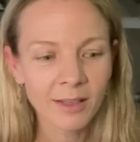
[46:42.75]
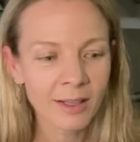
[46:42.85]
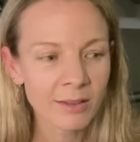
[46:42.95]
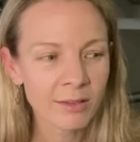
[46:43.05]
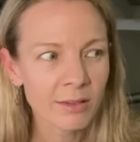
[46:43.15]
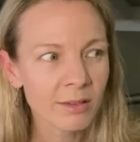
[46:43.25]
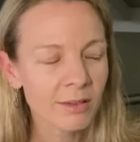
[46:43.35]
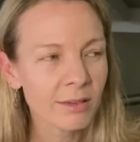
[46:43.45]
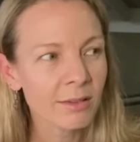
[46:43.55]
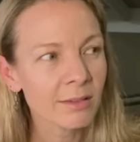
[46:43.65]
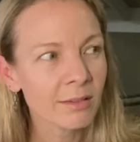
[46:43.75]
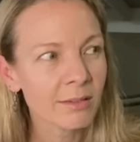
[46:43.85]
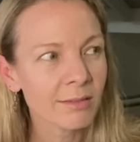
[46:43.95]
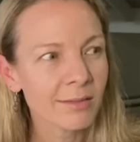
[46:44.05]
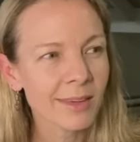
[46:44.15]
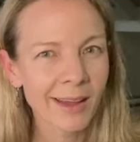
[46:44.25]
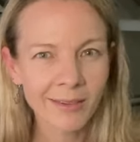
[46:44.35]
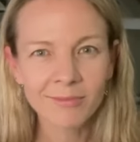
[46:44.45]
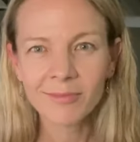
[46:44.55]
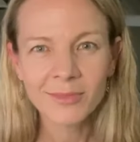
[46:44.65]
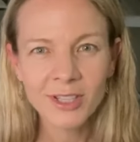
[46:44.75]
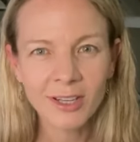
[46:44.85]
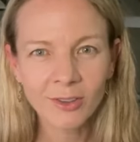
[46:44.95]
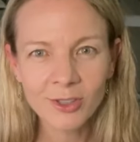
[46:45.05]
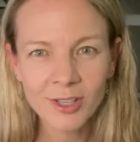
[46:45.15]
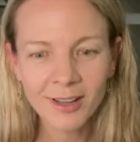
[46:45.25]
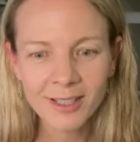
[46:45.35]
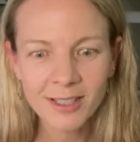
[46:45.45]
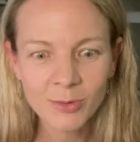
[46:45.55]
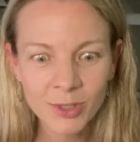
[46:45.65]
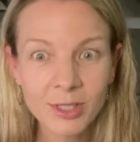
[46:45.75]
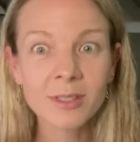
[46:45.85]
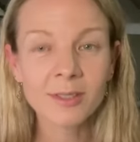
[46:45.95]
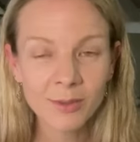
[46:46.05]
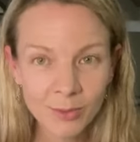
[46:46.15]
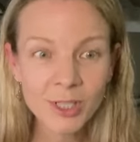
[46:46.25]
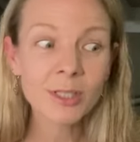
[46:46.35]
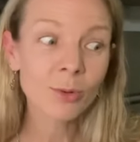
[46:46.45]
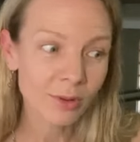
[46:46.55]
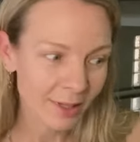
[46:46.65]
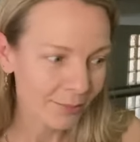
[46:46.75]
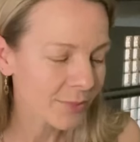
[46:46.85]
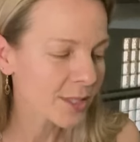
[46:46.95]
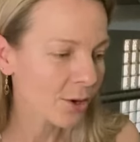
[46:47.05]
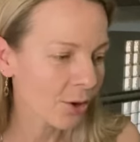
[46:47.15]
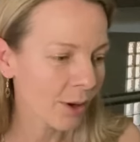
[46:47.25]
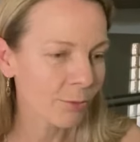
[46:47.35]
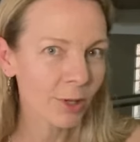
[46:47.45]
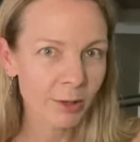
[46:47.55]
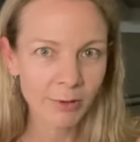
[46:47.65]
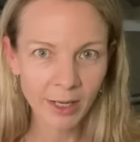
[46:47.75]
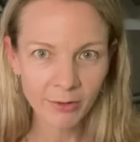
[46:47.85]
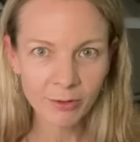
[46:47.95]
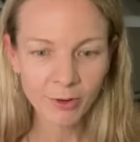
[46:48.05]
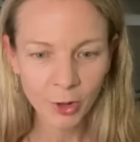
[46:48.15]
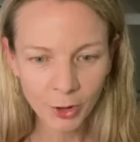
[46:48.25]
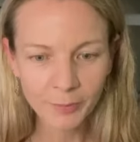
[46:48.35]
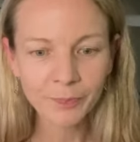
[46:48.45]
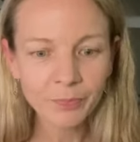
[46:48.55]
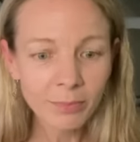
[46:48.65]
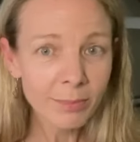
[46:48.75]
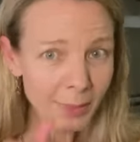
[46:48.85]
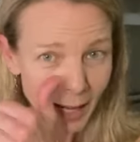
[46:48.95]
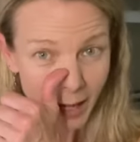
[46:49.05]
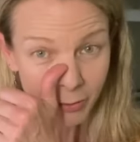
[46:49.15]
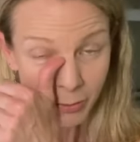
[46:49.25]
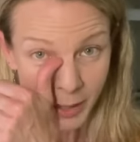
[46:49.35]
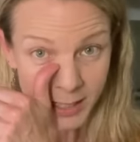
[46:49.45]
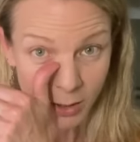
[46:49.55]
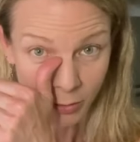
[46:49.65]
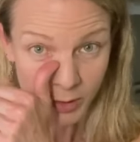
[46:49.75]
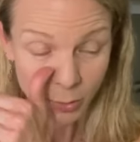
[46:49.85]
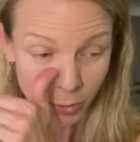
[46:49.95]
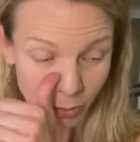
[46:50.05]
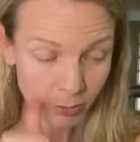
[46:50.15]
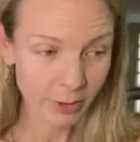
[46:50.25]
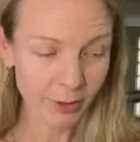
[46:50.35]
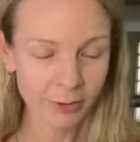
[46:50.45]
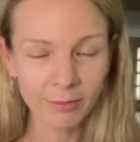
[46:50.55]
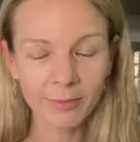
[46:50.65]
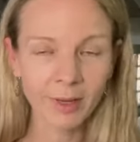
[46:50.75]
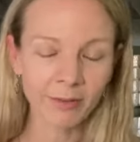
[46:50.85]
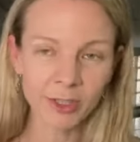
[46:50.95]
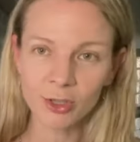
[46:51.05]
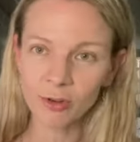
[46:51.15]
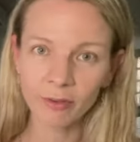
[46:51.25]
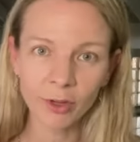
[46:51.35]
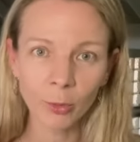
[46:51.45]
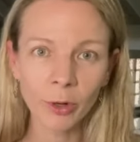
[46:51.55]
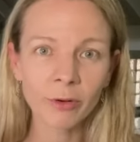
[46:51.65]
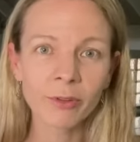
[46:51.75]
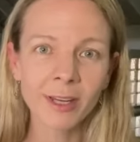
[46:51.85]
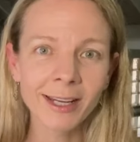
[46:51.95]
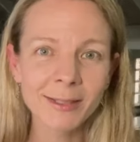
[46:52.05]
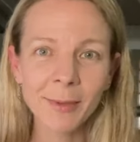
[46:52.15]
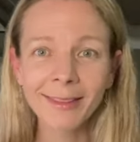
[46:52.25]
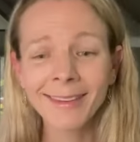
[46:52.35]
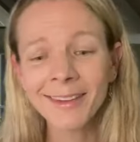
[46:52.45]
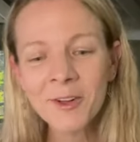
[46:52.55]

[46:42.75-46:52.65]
And yeah, she didn't lose her license, which is a good thing. So I'm really relieved for her and for myself. So we're not, you know, having to drive her to work for the next month.